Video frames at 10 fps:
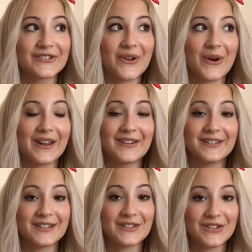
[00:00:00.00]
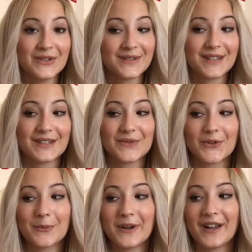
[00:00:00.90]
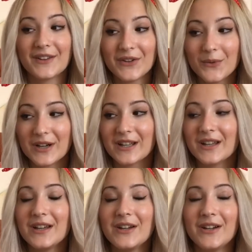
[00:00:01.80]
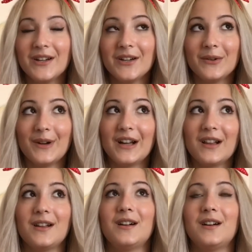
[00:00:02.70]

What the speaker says: So I couldn't use it for buy a new one. Well,